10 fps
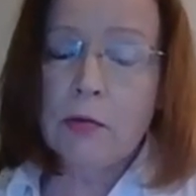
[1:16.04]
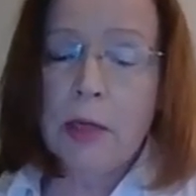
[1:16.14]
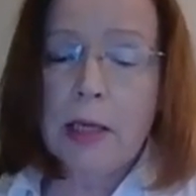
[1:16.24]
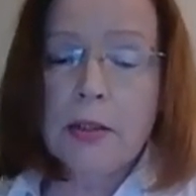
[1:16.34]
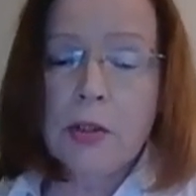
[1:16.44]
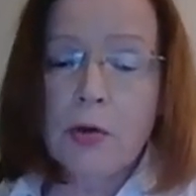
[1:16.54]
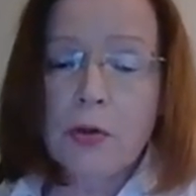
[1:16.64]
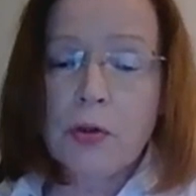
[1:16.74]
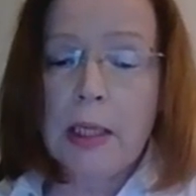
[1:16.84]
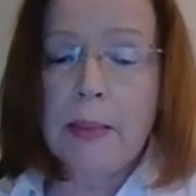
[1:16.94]
and
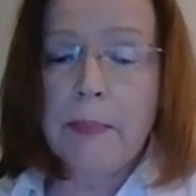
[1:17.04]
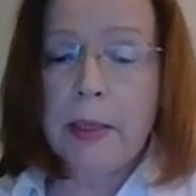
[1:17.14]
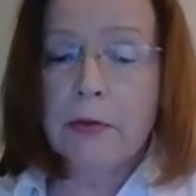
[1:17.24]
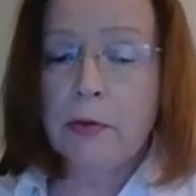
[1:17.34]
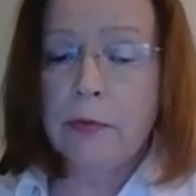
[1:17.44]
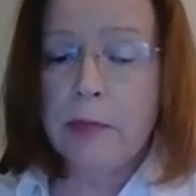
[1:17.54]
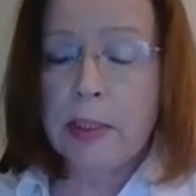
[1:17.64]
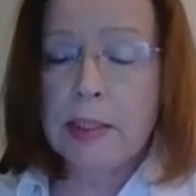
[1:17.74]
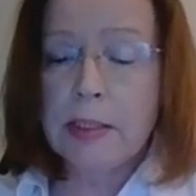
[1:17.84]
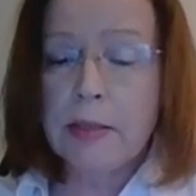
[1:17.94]
social impact of
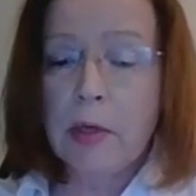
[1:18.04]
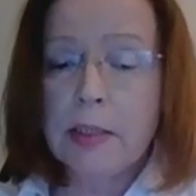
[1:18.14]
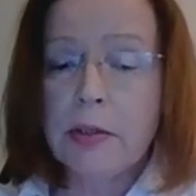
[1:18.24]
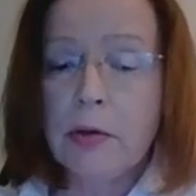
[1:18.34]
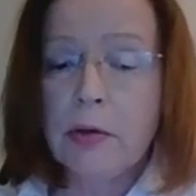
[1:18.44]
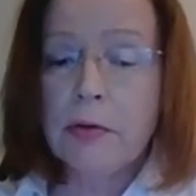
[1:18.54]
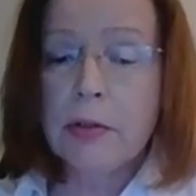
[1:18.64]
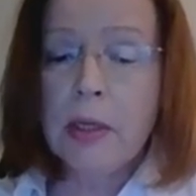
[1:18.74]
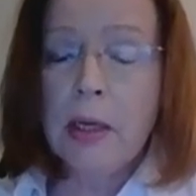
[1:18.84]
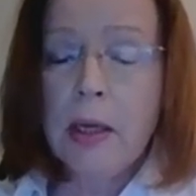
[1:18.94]
Finnish research.
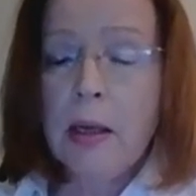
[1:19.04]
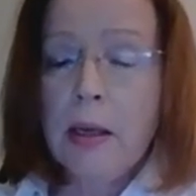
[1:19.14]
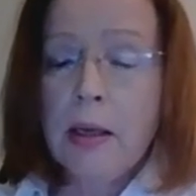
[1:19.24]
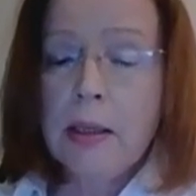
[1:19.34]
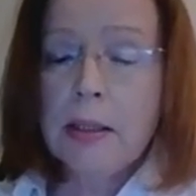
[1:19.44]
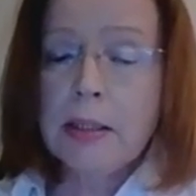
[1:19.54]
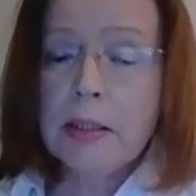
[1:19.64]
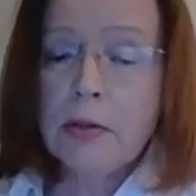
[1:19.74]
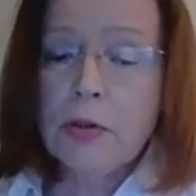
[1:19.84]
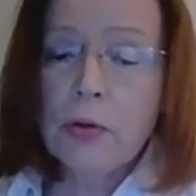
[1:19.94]
It is
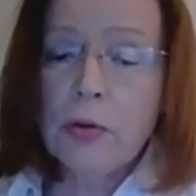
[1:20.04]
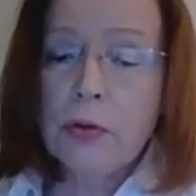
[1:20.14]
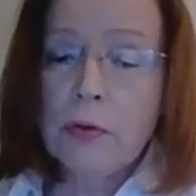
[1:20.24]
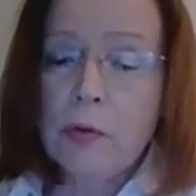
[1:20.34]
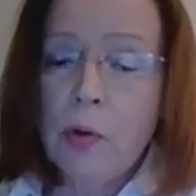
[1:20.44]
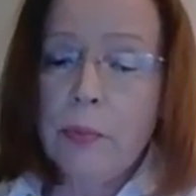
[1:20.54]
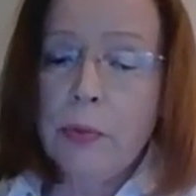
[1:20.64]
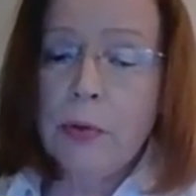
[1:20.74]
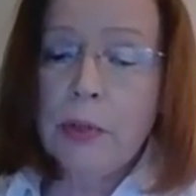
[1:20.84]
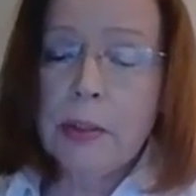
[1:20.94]
a sort of
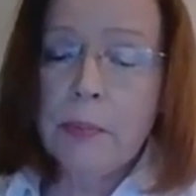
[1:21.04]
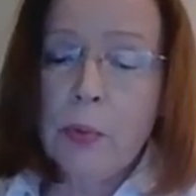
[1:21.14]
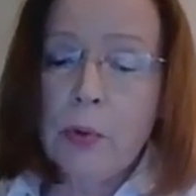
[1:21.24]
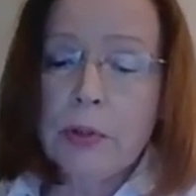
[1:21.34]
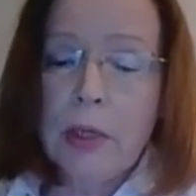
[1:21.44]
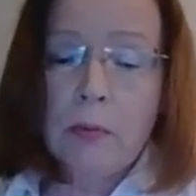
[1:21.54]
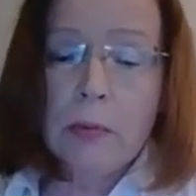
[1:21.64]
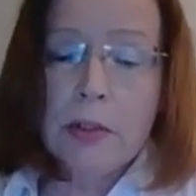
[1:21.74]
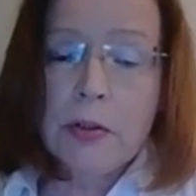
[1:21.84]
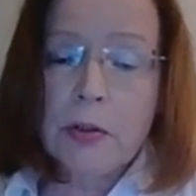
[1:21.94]
community portal
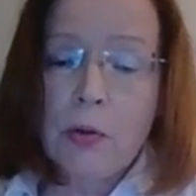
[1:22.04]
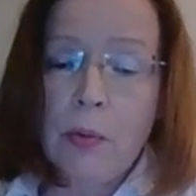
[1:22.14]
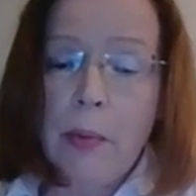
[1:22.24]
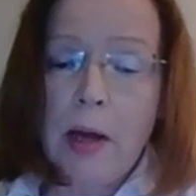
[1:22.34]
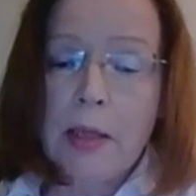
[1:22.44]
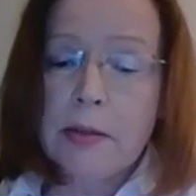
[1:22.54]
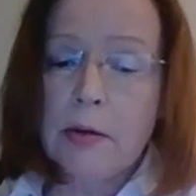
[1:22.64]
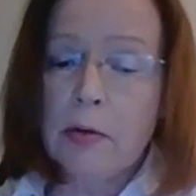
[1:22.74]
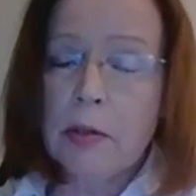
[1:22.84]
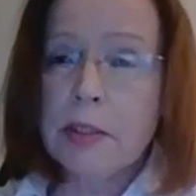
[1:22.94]
which combines
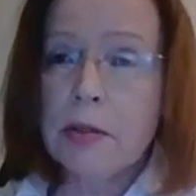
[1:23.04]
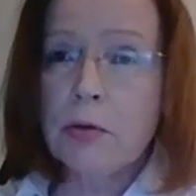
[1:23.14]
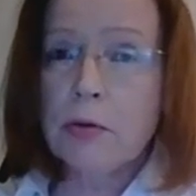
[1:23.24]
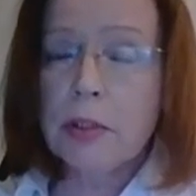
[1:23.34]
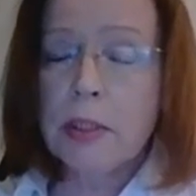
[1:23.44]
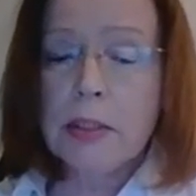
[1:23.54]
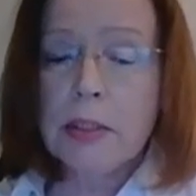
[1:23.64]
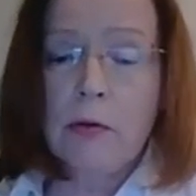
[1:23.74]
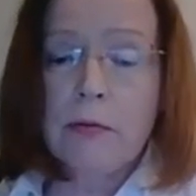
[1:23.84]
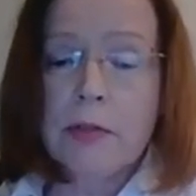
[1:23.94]
the resources
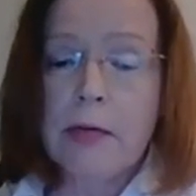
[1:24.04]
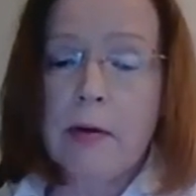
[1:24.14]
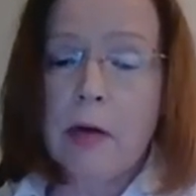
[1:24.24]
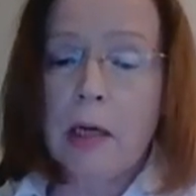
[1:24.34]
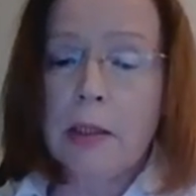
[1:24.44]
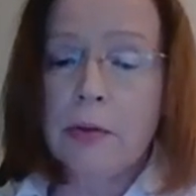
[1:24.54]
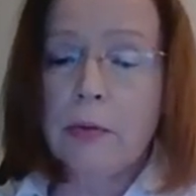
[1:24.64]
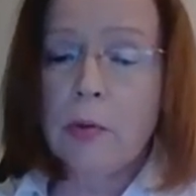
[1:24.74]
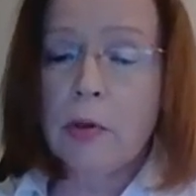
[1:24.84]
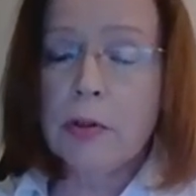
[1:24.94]
of several
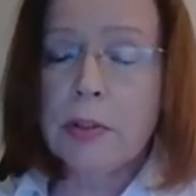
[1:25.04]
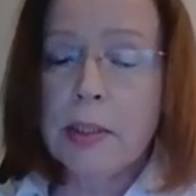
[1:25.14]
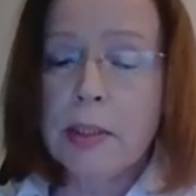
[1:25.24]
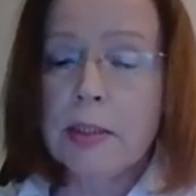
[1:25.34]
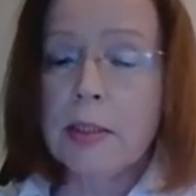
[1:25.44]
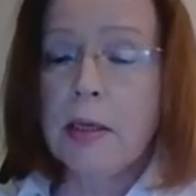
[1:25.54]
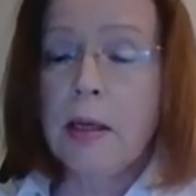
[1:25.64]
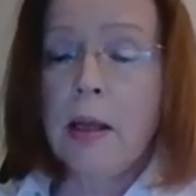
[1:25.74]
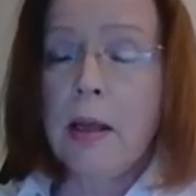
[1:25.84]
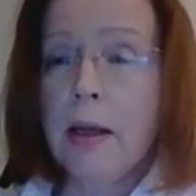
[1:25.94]
universities
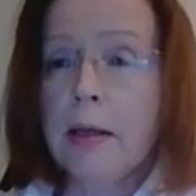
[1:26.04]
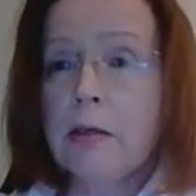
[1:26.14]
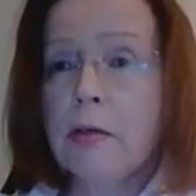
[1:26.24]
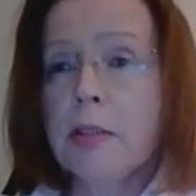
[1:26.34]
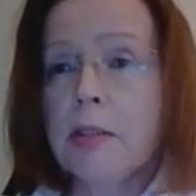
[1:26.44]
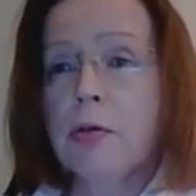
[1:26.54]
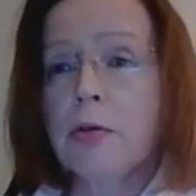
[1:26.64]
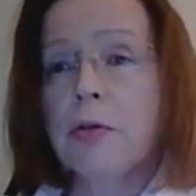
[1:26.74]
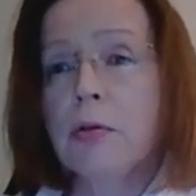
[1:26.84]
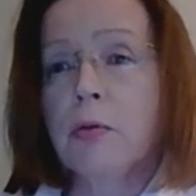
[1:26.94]
and
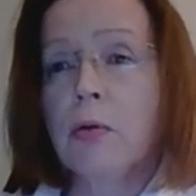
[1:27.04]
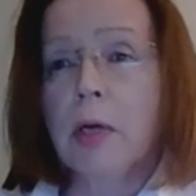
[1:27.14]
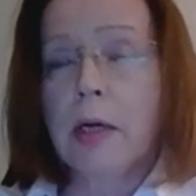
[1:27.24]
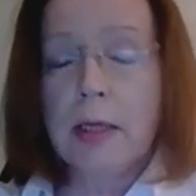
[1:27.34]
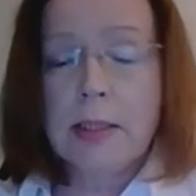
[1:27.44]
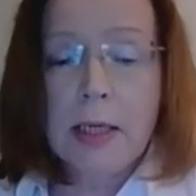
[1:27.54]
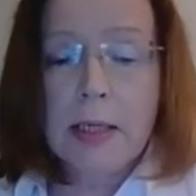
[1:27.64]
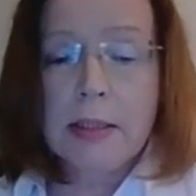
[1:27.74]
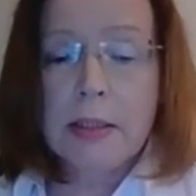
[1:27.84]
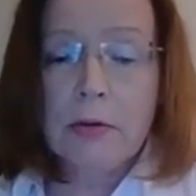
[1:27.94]
research
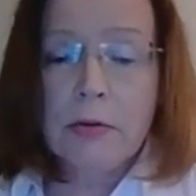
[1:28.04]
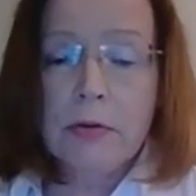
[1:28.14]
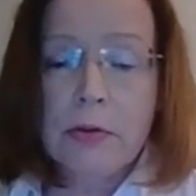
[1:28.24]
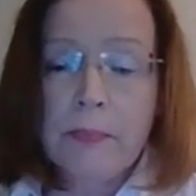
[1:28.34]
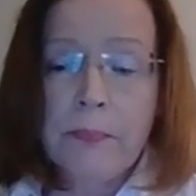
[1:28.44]
organizations